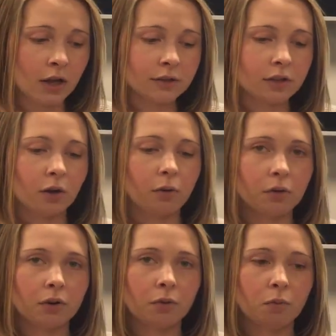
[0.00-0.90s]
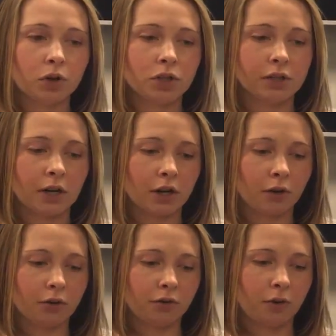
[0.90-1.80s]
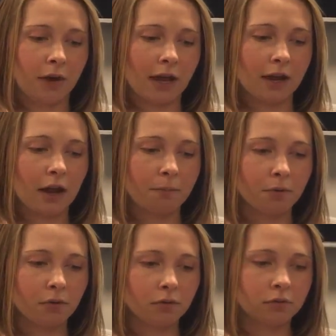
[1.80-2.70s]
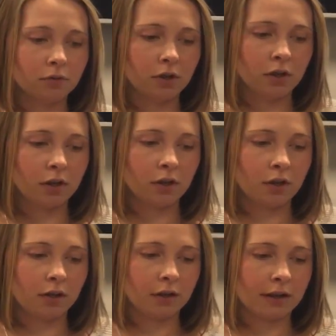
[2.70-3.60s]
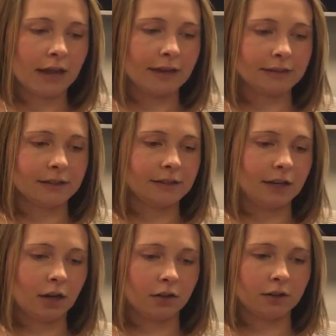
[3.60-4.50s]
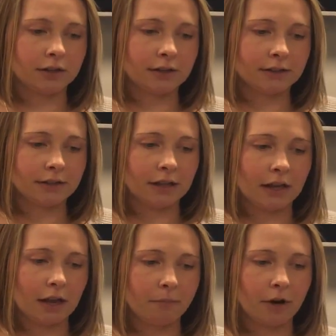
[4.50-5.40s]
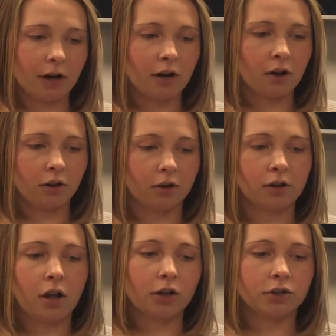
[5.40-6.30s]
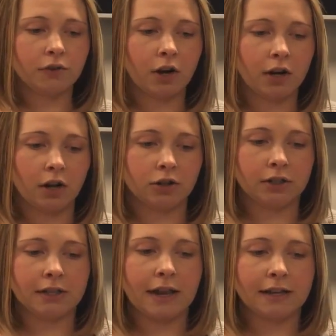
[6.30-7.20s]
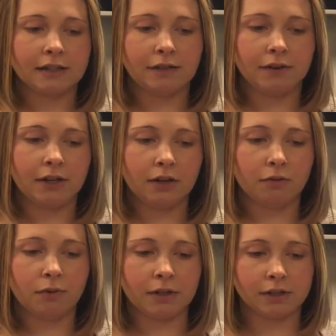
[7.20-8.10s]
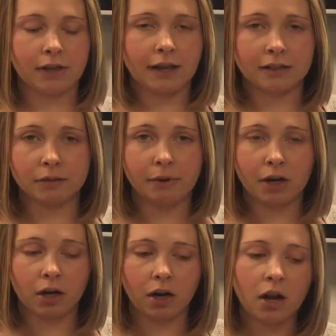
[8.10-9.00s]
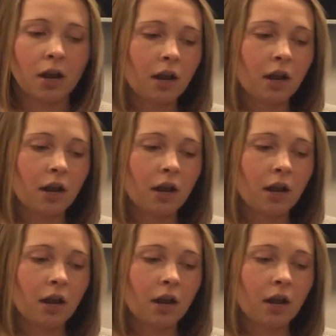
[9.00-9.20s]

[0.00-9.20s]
So we're just going to go through a couple cases here. This is the American College of Cardiology's ASCVD risk estimator.